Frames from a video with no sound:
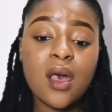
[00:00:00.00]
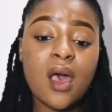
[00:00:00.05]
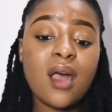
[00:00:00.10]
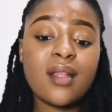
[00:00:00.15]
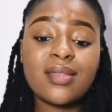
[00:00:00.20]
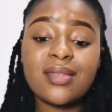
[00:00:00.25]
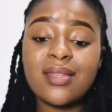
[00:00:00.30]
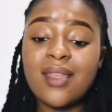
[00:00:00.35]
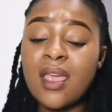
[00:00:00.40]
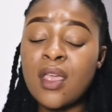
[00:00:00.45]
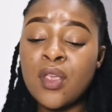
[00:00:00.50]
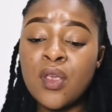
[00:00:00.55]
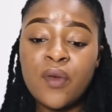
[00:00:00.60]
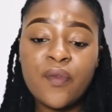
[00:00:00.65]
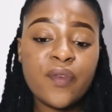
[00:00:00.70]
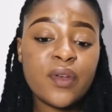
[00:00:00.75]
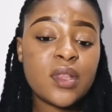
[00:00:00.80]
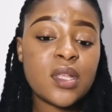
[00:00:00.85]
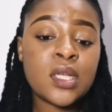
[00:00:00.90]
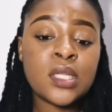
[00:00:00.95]
God, thank you
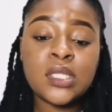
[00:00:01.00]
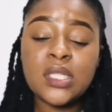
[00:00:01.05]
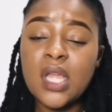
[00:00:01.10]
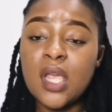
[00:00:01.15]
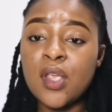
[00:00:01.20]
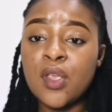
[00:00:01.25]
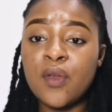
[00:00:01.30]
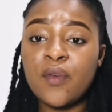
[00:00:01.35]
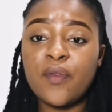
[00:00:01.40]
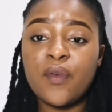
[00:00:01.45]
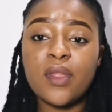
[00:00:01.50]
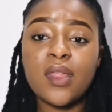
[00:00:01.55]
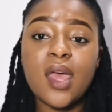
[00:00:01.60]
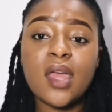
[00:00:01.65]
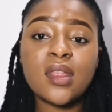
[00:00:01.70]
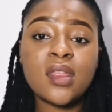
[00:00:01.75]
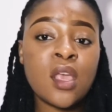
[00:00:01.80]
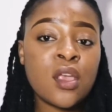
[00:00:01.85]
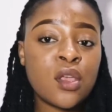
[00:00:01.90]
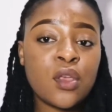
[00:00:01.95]
for this, thank you for
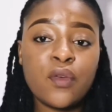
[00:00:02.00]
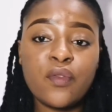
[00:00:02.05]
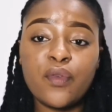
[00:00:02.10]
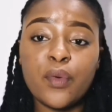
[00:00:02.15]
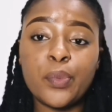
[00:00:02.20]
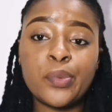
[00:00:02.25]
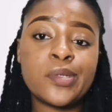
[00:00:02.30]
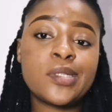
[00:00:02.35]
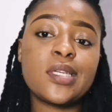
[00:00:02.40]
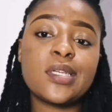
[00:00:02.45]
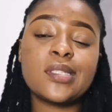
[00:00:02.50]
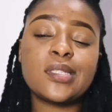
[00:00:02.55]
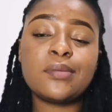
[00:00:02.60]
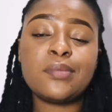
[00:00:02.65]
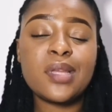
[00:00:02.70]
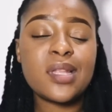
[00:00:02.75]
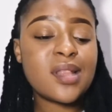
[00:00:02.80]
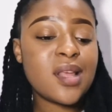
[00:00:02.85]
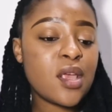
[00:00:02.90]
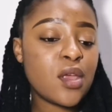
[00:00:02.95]
that, thank you for
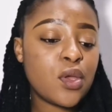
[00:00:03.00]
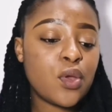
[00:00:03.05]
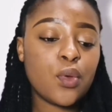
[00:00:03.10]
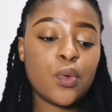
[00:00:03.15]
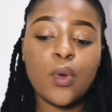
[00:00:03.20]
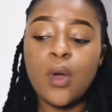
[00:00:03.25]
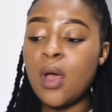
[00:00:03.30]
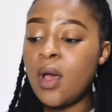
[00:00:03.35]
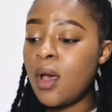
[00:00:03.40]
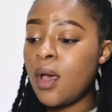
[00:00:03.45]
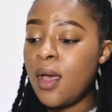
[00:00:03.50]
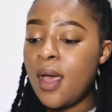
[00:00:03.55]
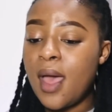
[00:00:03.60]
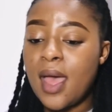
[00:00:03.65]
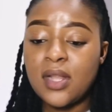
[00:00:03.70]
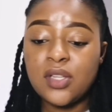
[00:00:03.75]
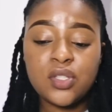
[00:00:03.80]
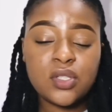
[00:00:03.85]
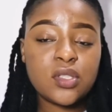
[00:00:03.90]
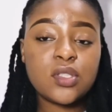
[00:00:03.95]
protecting me, thank you,
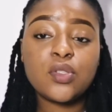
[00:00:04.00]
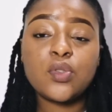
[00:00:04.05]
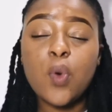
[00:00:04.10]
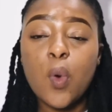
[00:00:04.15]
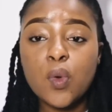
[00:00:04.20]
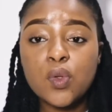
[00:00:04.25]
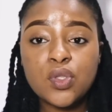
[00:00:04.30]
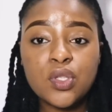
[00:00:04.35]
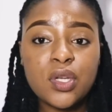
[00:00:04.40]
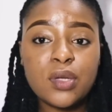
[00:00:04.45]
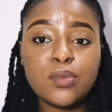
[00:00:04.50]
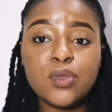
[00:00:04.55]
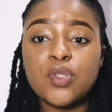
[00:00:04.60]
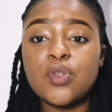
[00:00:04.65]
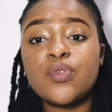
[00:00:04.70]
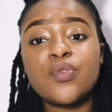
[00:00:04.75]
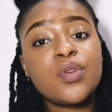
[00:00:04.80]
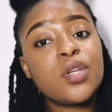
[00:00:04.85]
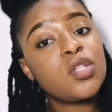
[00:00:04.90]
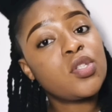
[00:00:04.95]
and just talk to Him? Do
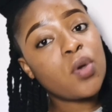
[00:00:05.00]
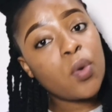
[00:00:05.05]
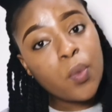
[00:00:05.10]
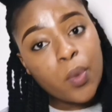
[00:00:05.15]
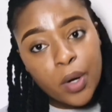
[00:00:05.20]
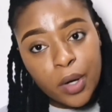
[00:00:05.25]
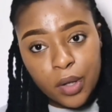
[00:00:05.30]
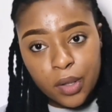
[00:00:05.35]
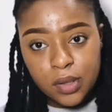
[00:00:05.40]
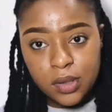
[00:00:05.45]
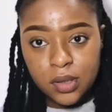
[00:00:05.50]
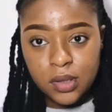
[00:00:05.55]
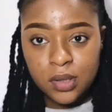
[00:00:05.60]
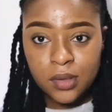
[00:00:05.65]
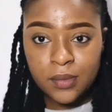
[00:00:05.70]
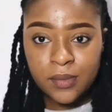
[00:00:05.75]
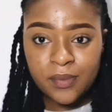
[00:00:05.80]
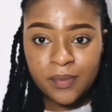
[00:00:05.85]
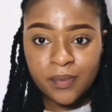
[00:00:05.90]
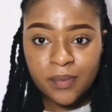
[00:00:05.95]
you read your word?
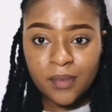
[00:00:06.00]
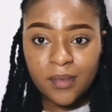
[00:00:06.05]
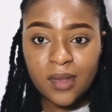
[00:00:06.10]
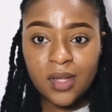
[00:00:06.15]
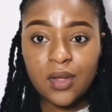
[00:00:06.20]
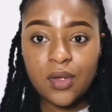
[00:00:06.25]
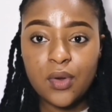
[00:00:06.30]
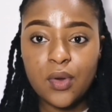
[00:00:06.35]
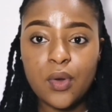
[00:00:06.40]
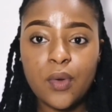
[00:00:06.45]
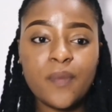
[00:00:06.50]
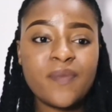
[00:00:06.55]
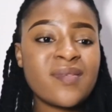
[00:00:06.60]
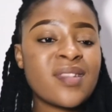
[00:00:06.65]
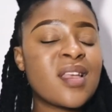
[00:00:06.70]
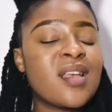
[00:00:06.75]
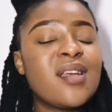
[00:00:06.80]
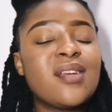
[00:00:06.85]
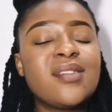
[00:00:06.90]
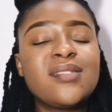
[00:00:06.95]
You know,
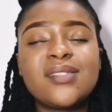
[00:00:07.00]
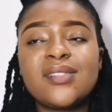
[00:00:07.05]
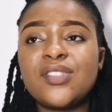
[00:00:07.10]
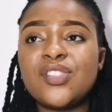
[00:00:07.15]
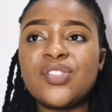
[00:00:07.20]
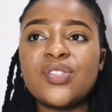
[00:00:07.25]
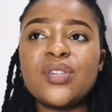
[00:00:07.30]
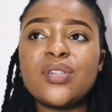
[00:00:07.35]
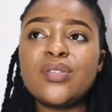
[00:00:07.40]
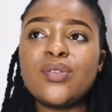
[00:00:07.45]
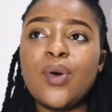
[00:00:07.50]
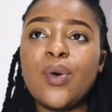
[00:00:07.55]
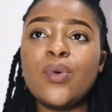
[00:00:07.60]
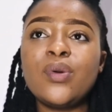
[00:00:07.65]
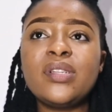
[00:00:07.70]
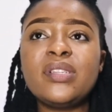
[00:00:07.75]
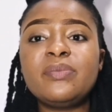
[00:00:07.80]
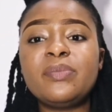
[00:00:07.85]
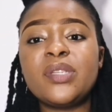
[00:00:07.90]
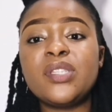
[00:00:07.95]
it shouldn't
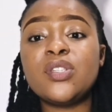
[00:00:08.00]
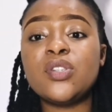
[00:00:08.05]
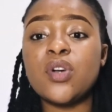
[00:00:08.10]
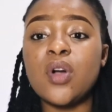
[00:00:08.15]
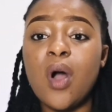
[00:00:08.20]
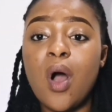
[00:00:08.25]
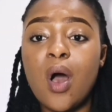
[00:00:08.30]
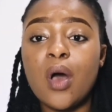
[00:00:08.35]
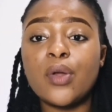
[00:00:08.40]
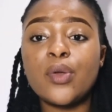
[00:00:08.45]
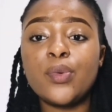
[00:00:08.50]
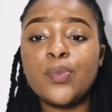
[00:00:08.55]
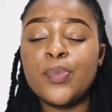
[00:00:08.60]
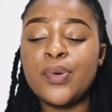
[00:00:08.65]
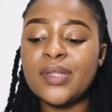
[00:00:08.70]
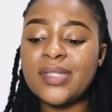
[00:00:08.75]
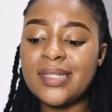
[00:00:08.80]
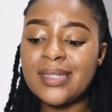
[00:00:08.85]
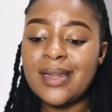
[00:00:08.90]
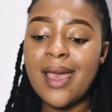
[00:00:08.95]
only be God who
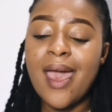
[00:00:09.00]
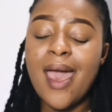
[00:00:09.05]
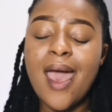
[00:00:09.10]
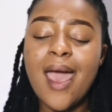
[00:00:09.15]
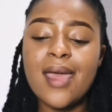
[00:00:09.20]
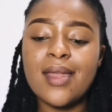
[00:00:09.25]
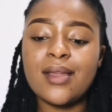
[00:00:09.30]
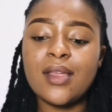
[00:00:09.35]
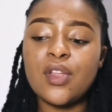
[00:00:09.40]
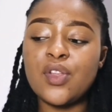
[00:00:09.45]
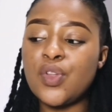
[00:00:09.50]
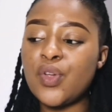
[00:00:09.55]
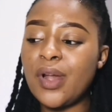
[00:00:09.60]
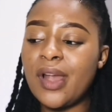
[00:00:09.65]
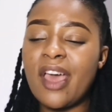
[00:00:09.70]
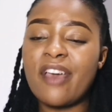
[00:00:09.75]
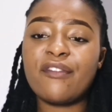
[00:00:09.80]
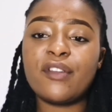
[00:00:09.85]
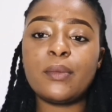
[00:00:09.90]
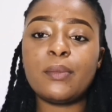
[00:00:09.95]
puts in a hand in your
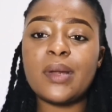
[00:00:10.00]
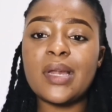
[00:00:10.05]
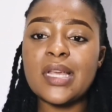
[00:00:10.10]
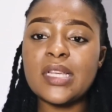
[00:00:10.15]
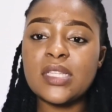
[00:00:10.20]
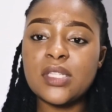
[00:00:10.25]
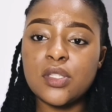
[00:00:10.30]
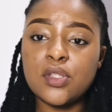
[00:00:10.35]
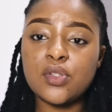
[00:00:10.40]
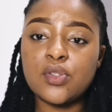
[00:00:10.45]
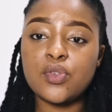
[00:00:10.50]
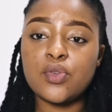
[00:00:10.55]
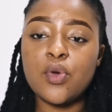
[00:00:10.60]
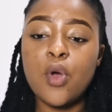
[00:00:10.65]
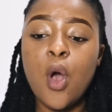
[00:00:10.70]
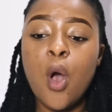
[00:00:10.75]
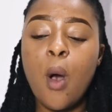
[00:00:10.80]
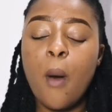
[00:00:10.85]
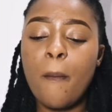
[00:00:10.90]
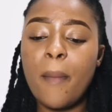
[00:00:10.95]
life and blesses
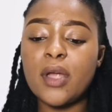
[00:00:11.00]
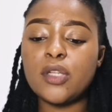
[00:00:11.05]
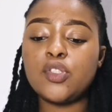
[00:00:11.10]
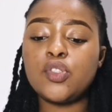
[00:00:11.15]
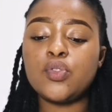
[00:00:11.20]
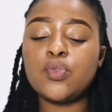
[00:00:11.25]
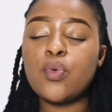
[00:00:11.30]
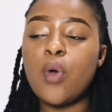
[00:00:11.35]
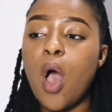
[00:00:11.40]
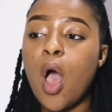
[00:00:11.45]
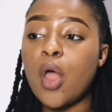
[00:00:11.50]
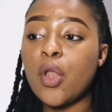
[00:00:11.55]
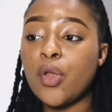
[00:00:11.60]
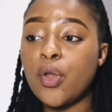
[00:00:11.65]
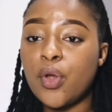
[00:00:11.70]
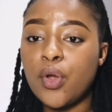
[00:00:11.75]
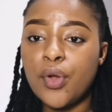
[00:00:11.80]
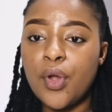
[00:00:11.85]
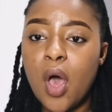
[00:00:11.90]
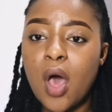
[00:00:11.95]
you, but you are
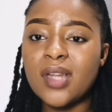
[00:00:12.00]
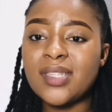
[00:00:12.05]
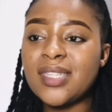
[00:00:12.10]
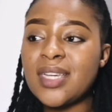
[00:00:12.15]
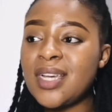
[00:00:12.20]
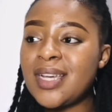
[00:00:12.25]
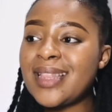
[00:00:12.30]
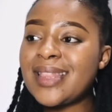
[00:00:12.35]
not